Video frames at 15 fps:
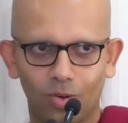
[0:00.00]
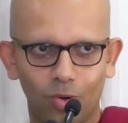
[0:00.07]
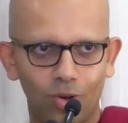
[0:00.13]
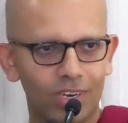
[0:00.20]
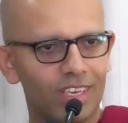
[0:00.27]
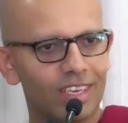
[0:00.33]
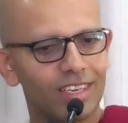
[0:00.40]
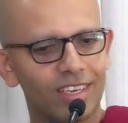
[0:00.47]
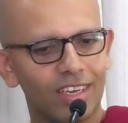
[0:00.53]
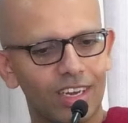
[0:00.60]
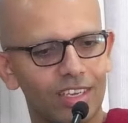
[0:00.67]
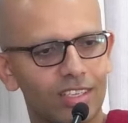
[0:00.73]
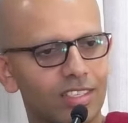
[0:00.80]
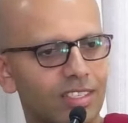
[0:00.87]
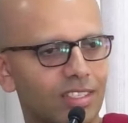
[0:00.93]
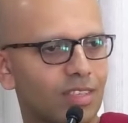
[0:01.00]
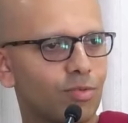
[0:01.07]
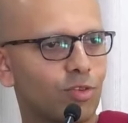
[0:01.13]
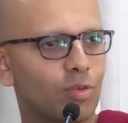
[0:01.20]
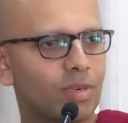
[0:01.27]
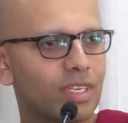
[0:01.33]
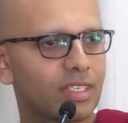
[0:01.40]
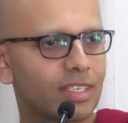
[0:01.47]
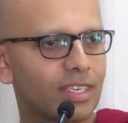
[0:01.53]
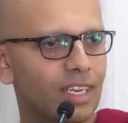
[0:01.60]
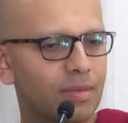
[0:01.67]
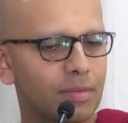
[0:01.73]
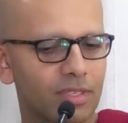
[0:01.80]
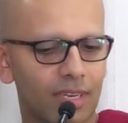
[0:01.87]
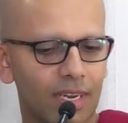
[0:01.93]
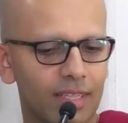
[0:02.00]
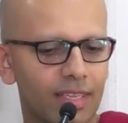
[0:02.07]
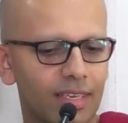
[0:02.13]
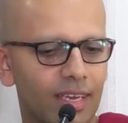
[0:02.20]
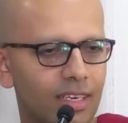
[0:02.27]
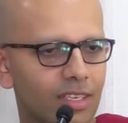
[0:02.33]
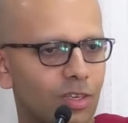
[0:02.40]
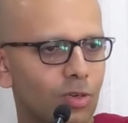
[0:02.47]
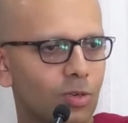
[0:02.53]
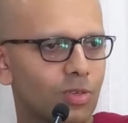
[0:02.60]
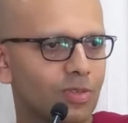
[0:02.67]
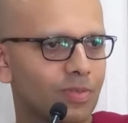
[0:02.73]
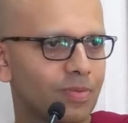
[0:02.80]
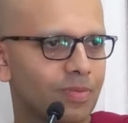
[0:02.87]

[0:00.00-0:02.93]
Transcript: All here are just the four basic elements. Let the cat go.